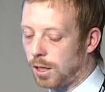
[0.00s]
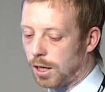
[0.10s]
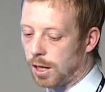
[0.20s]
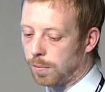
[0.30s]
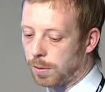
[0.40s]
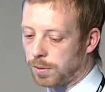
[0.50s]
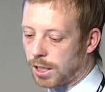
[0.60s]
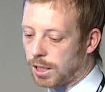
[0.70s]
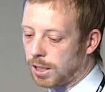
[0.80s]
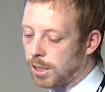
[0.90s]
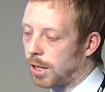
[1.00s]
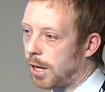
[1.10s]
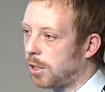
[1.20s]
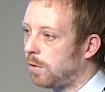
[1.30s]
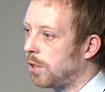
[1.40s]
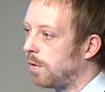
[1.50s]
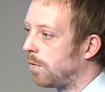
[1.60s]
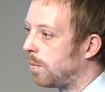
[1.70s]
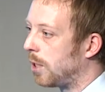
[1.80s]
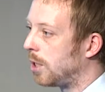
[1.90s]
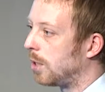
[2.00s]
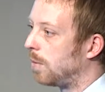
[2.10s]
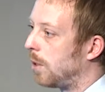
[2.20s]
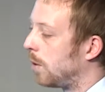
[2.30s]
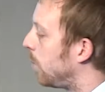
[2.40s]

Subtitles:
obtaining accurate information about the